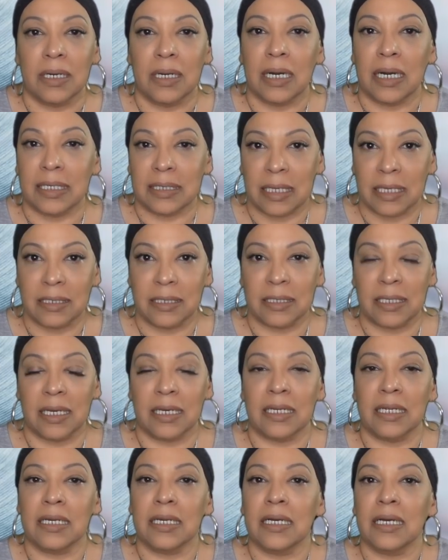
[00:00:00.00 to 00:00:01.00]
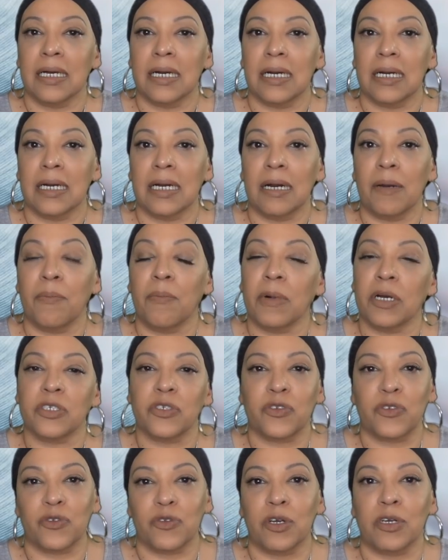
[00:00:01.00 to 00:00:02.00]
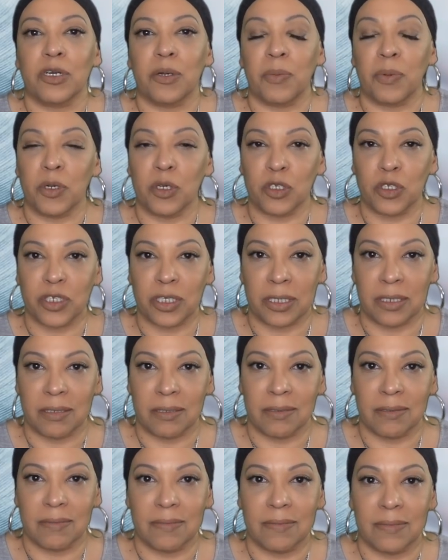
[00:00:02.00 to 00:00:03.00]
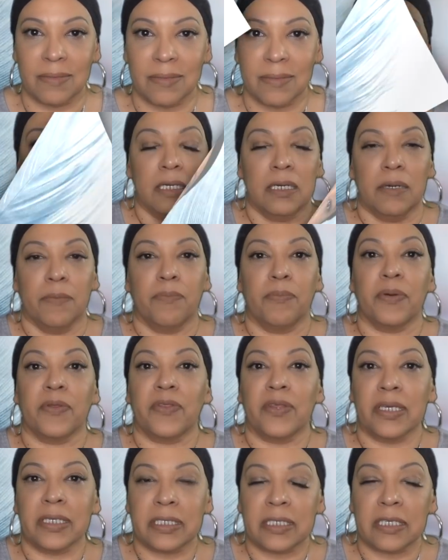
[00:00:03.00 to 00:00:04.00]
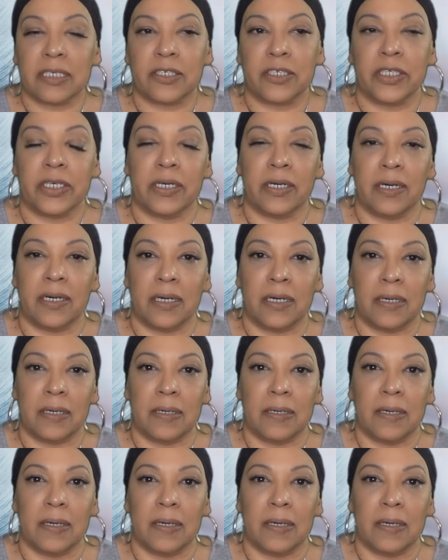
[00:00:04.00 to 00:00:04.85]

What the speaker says: as I said, a much stronger person. But this is the